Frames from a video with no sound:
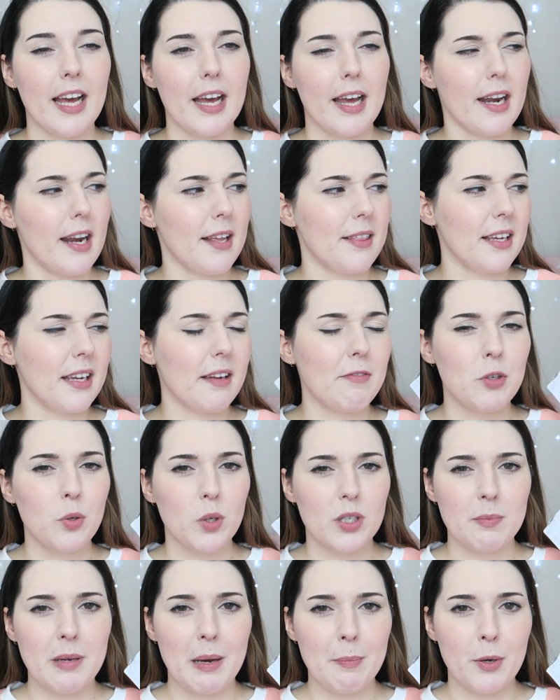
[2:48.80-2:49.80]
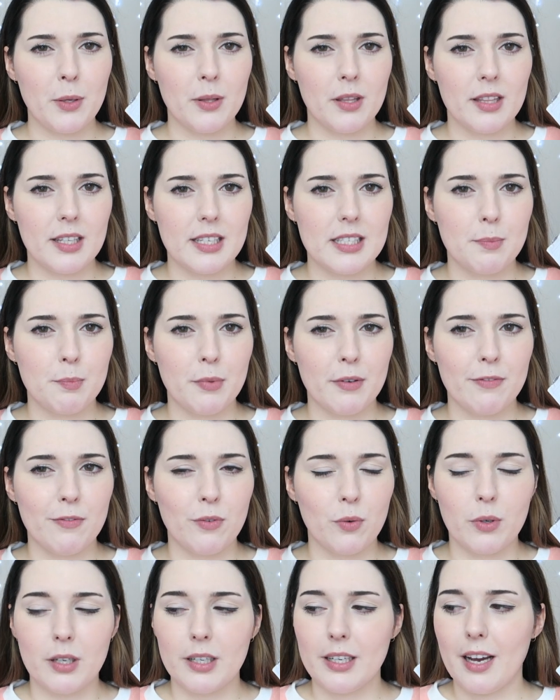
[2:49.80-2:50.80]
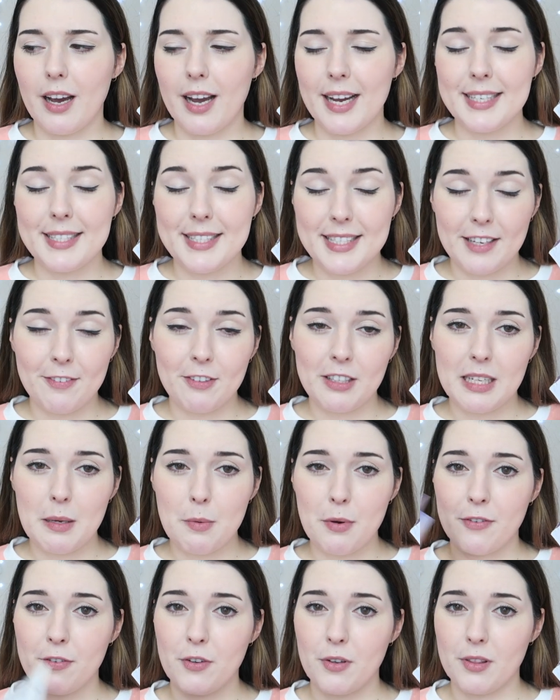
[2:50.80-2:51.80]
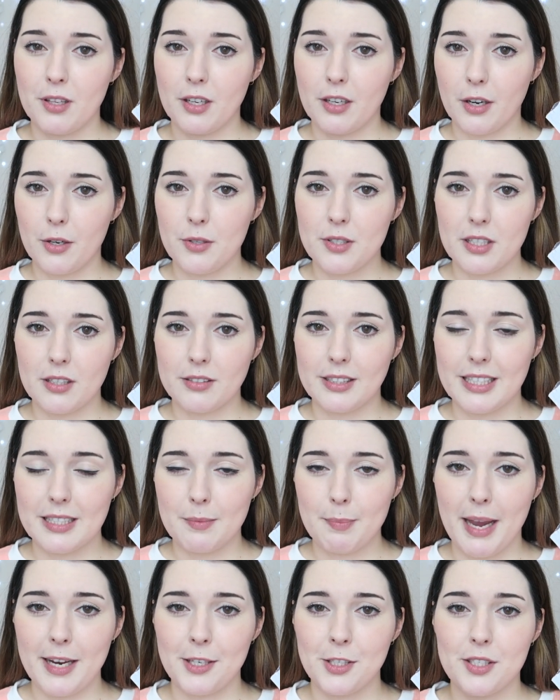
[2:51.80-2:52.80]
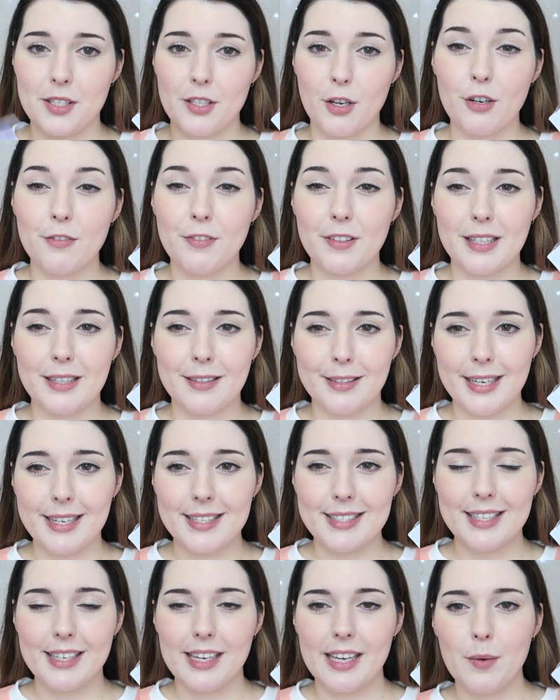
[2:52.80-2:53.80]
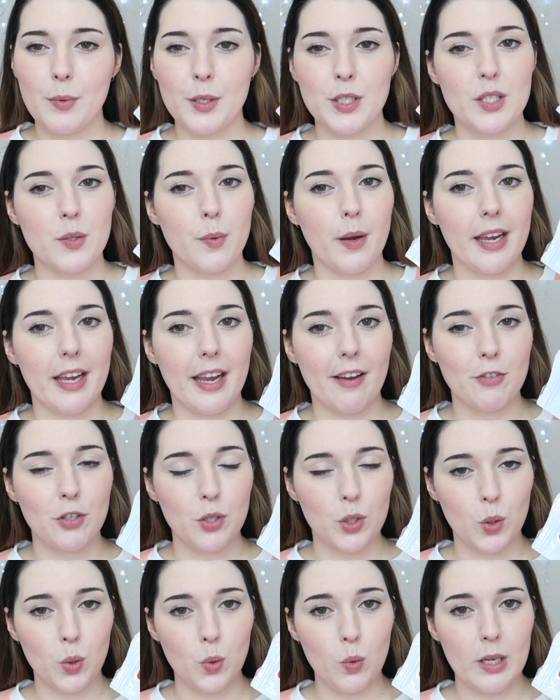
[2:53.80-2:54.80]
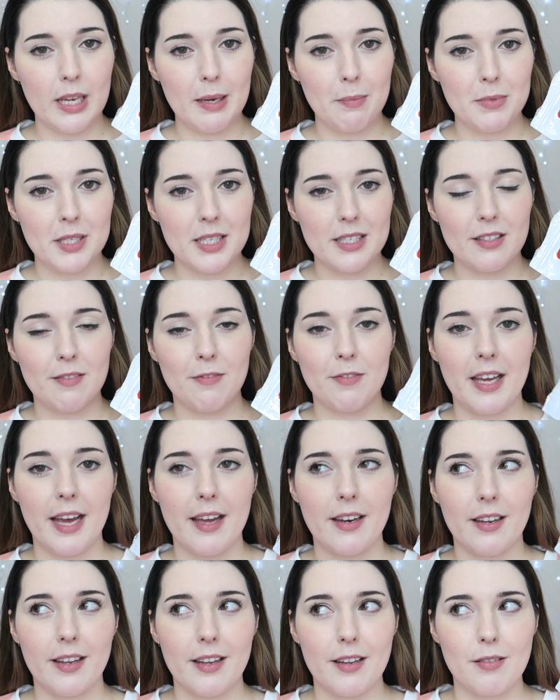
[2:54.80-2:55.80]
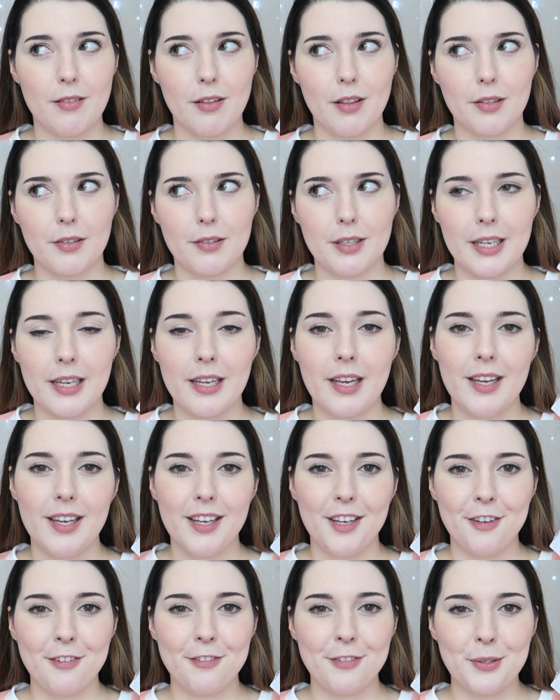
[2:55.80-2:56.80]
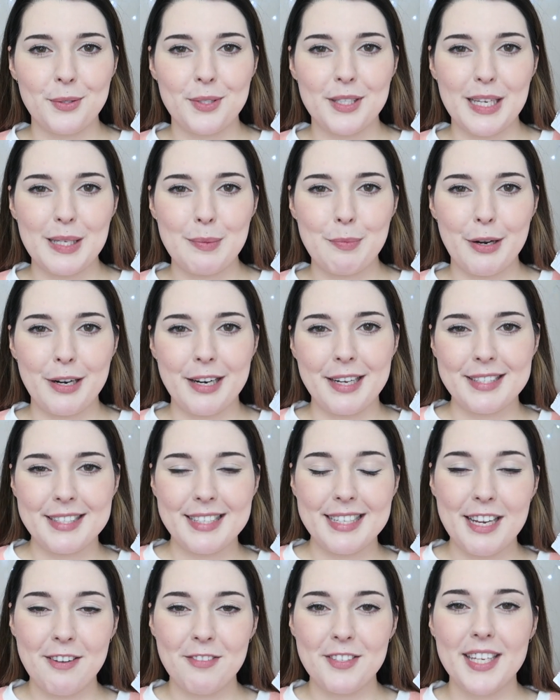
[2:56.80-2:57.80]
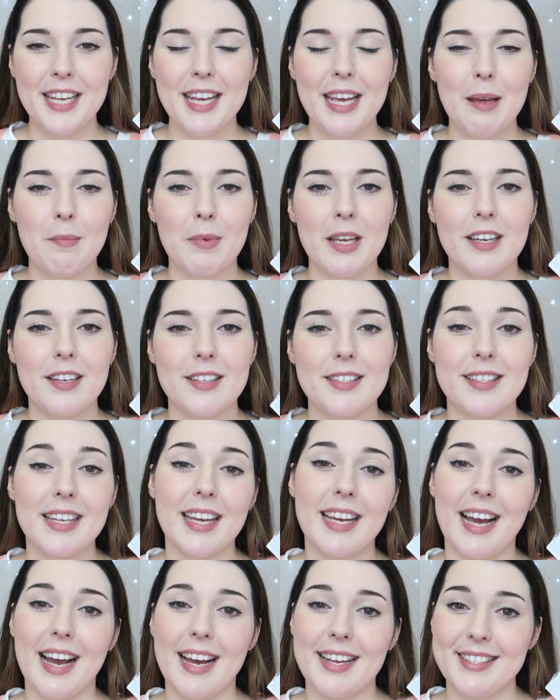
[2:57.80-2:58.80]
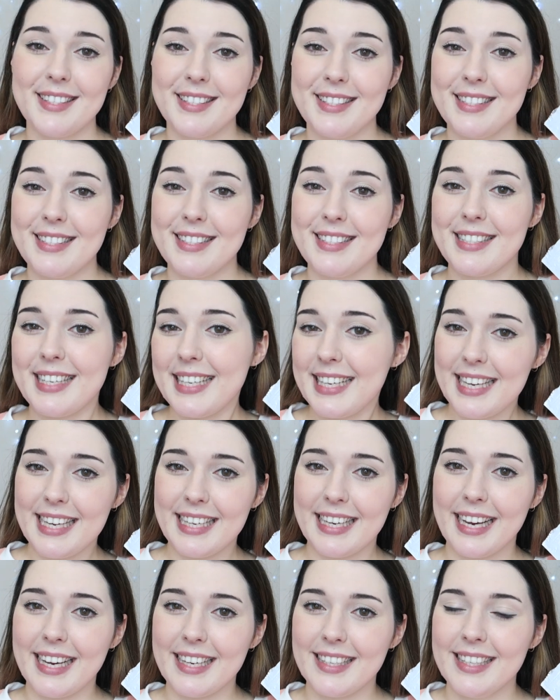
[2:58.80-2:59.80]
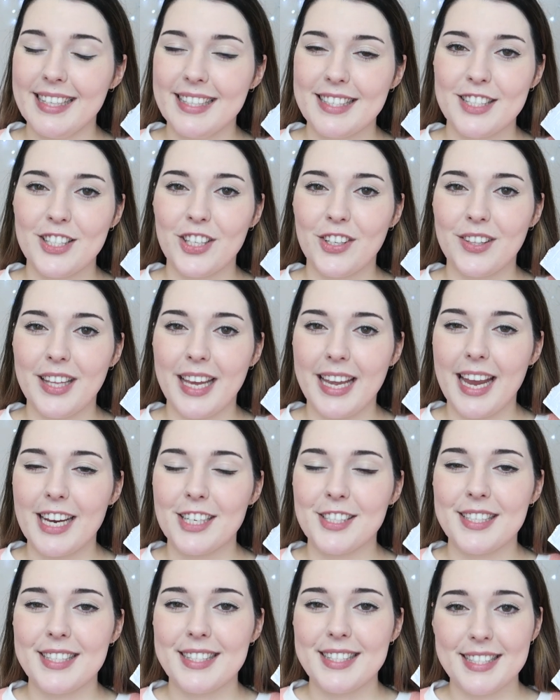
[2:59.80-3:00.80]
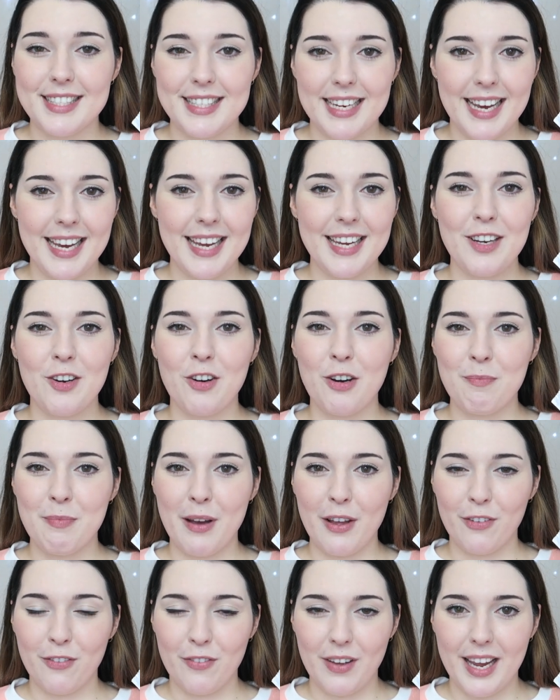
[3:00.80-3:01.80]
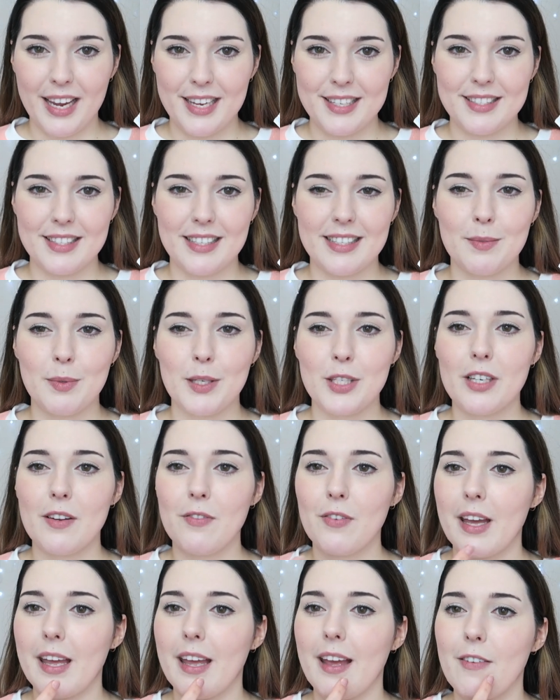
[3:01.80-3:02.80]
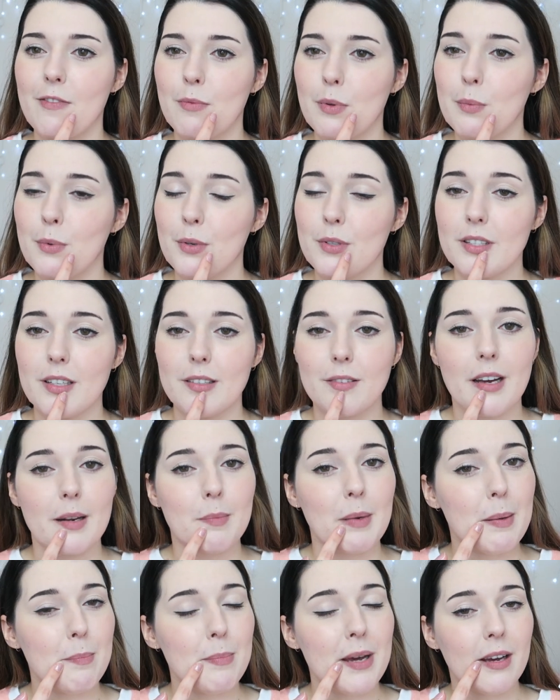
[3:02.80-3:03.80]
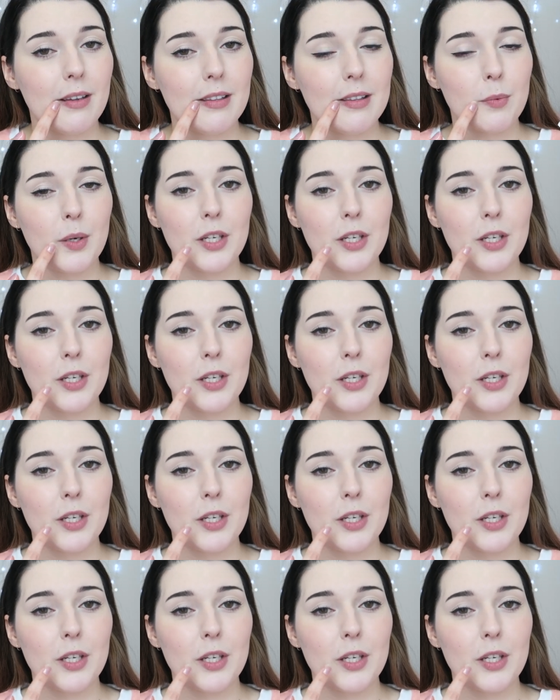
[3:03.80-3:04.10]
And I think I've talked about both of these before. I definitely prefer the Cosrx patches over the Nexcare, which is why I have 2 empties of that and 3 full-size products left, because they are stickier. So they actually stay on my face, especially if I have pimples around my mouth,